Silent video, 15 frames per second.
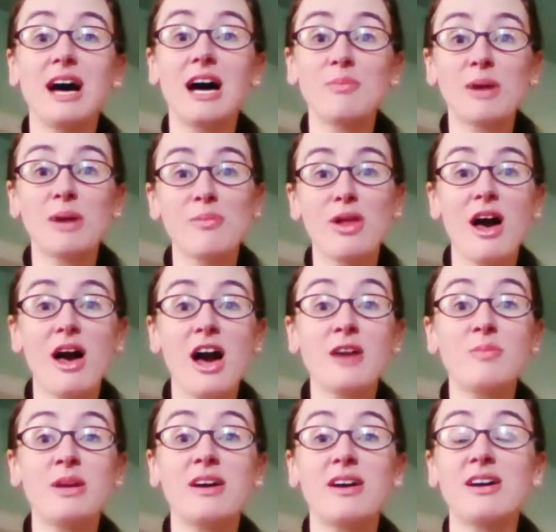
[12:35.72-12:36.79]
on my blog
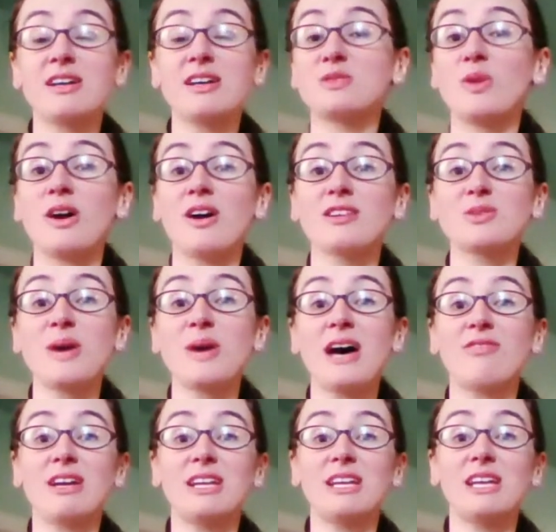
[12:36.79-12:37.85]
because we also have
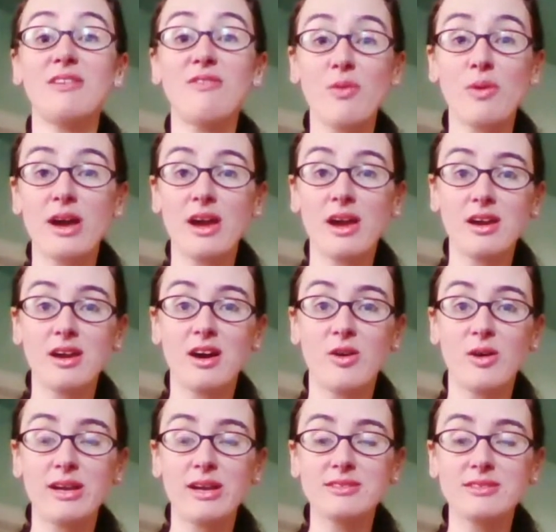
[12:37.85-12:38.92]
a giveaway going.